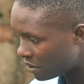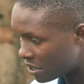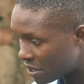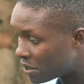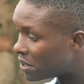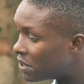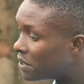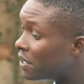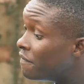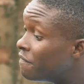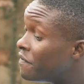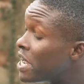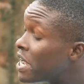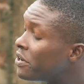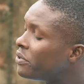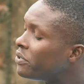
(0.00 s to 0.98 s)
This is a
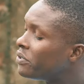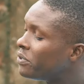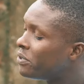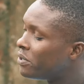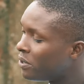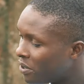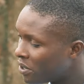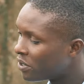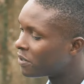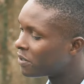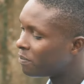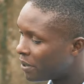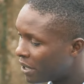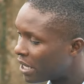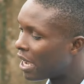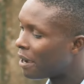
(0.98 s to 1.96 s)
very serious
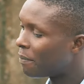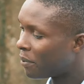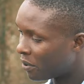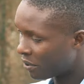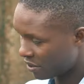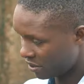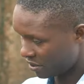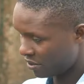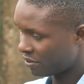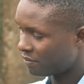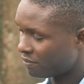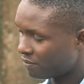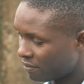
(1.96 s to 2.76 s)
prayer point.